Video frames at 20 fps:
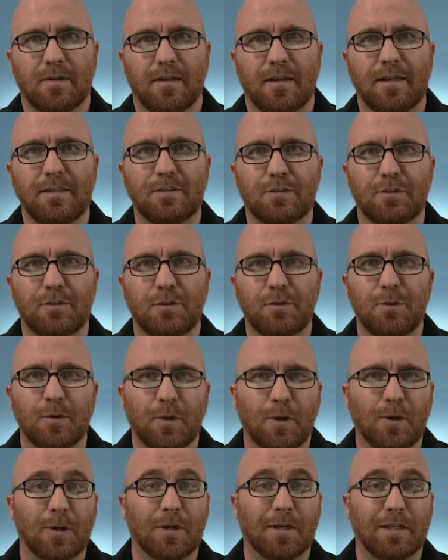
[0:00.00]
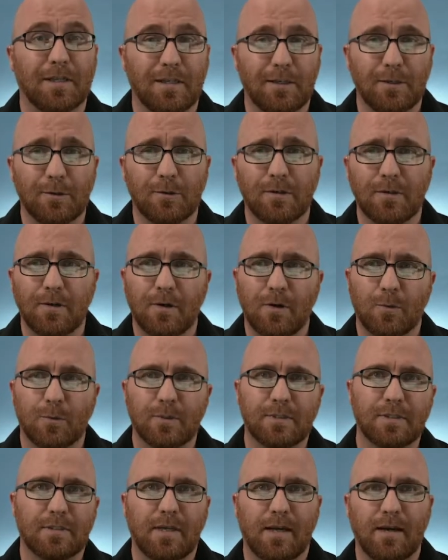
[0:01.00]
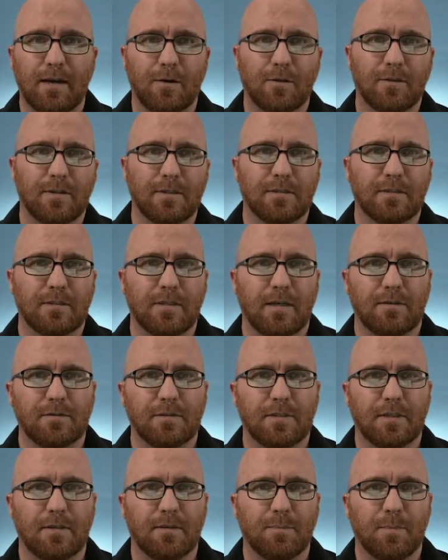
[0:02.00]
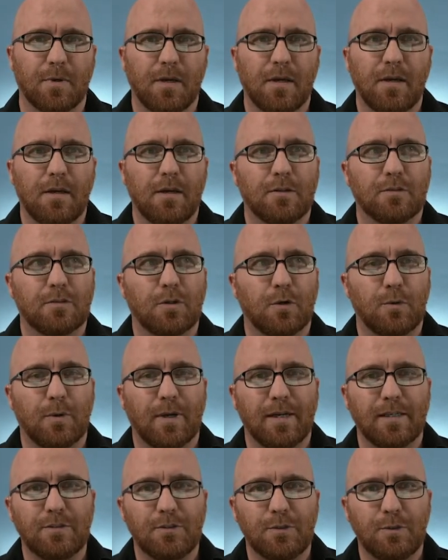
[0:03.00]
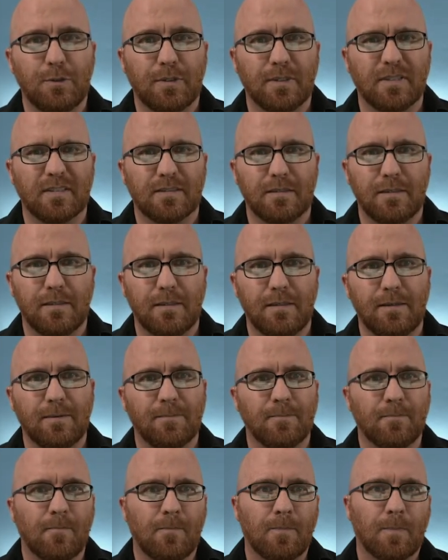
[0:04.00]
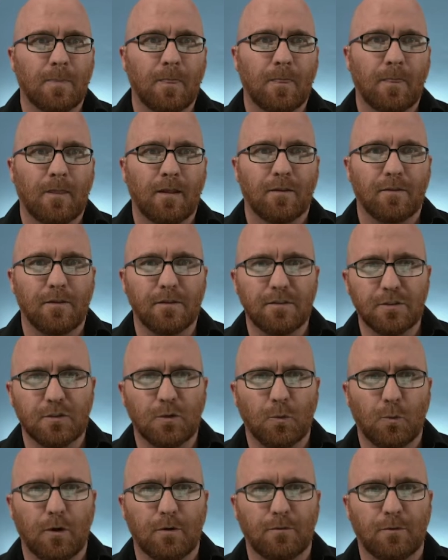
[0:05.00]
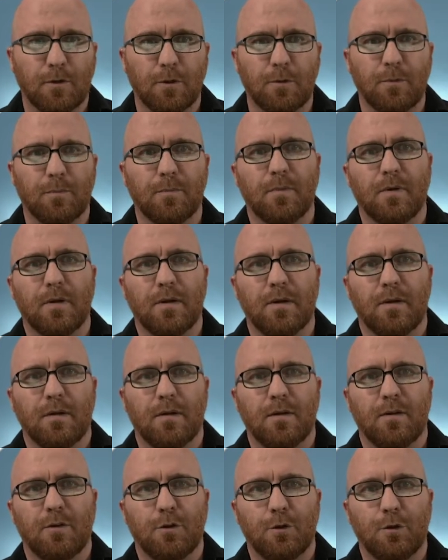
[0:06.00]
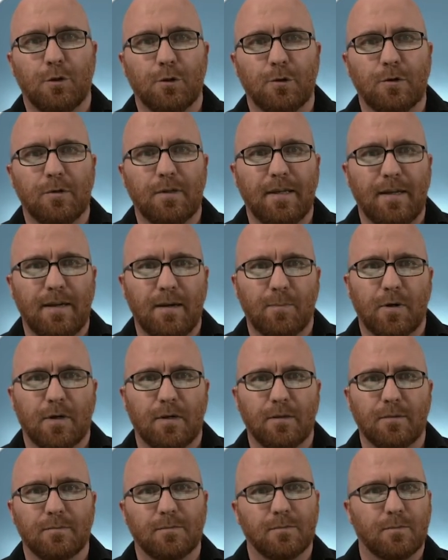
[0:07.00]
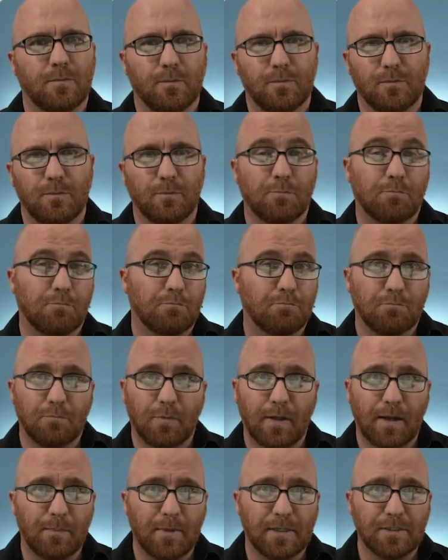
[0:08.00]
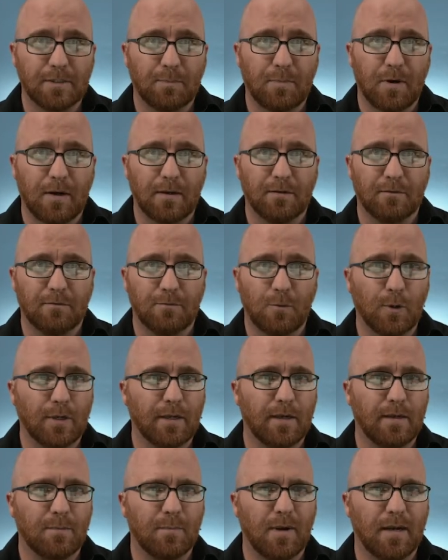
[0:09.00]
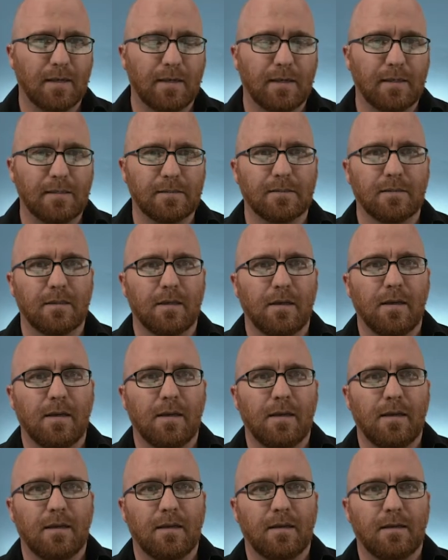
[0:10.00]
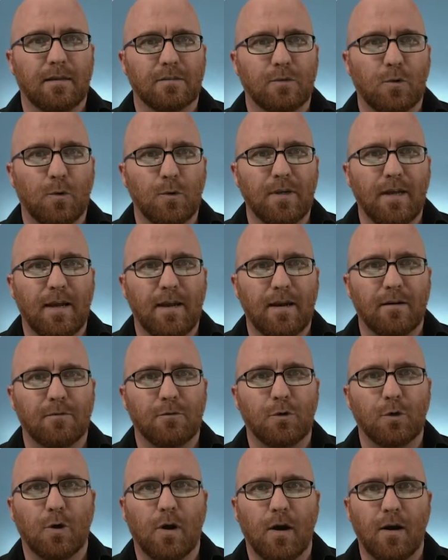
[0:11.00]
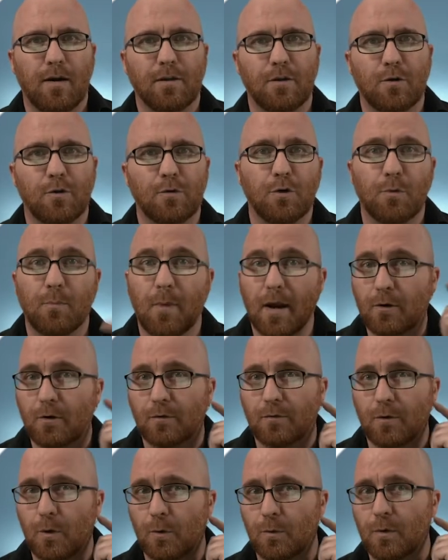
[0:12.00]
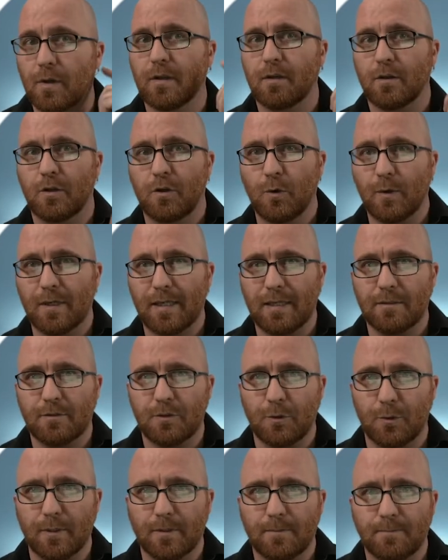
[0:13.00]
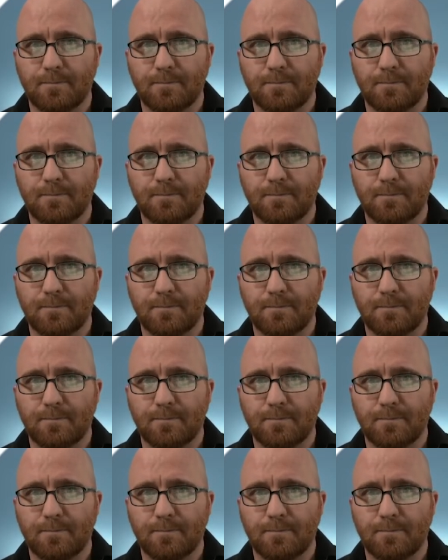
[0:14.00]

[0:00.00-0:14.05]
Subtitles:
H2R Gear, which is how this is kind of set up. So as you can see, this is the workflow. Your camera, Blackmagic Pocket 4K in my case, is going to have your audio, your microphone going into it,